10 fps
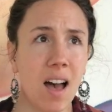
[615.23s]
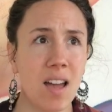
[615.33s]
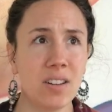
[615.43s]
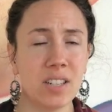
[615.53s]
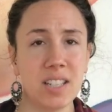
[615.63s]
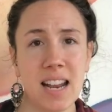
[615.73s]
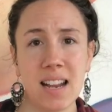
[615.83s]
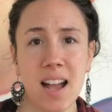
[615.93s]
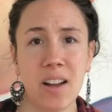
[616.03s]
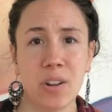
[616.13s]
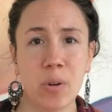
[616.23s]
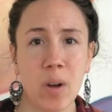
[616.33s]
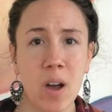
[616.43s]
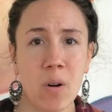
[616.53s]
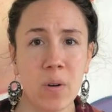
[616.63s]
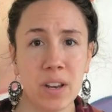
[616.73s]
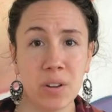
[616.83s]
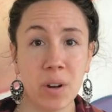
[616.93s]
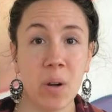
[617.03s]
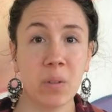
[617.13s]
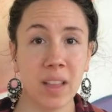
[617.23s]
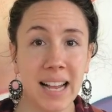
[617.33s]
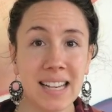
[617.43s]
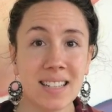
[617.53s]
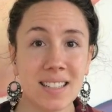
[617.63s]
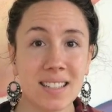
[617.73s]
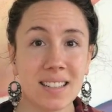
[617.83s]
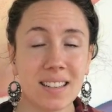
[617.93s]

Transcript: understanding how to grow in your own light,